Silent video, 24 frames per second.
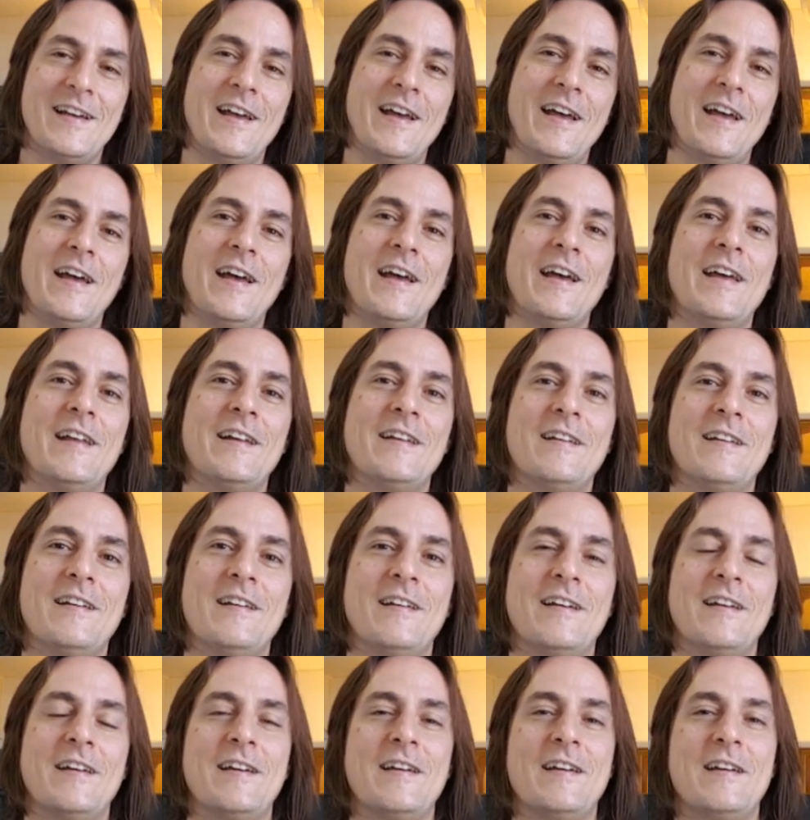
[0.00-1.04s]
and
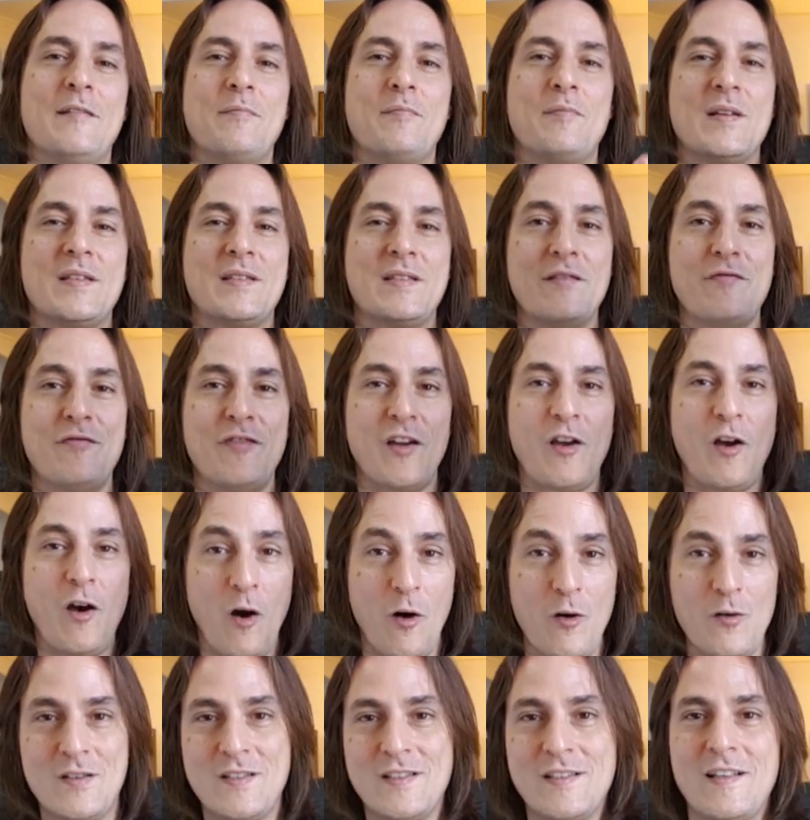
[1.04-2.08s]
uh, Pacific
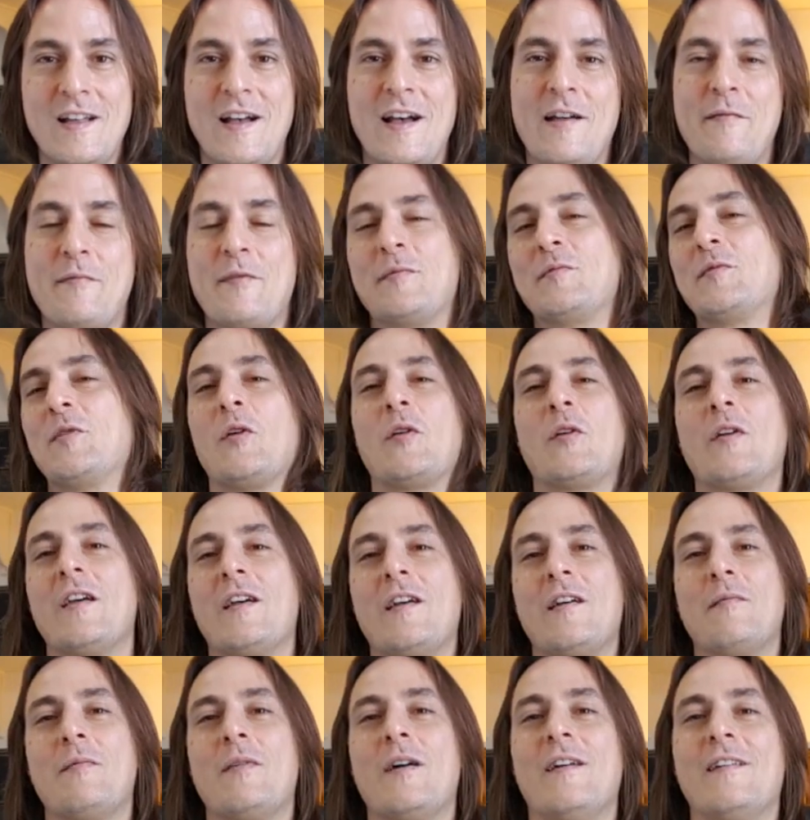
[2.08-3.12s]
Coast time, I'm
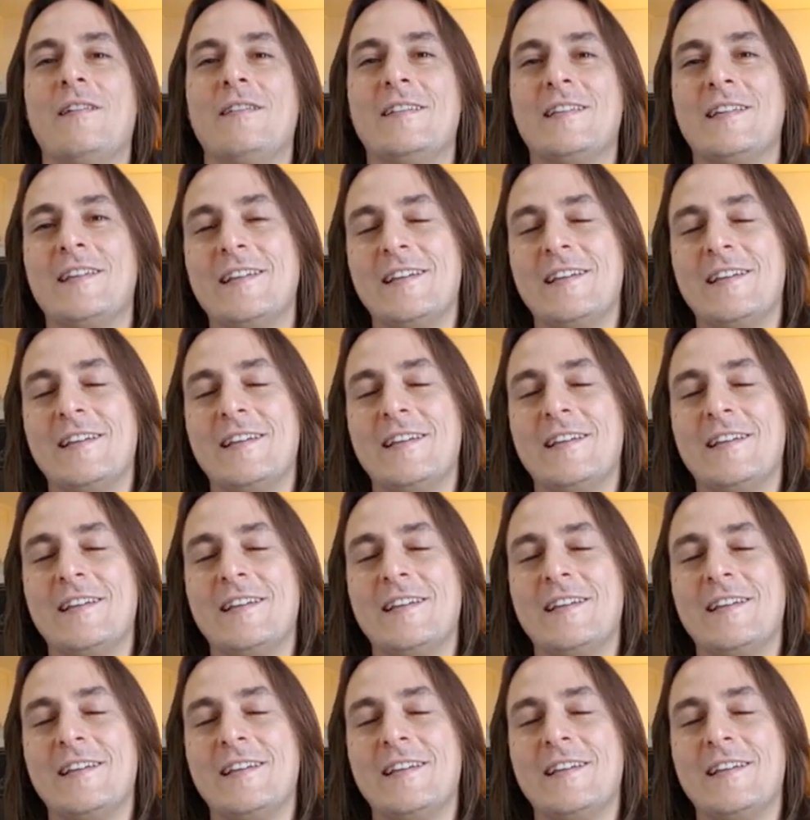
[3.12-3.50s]
talking about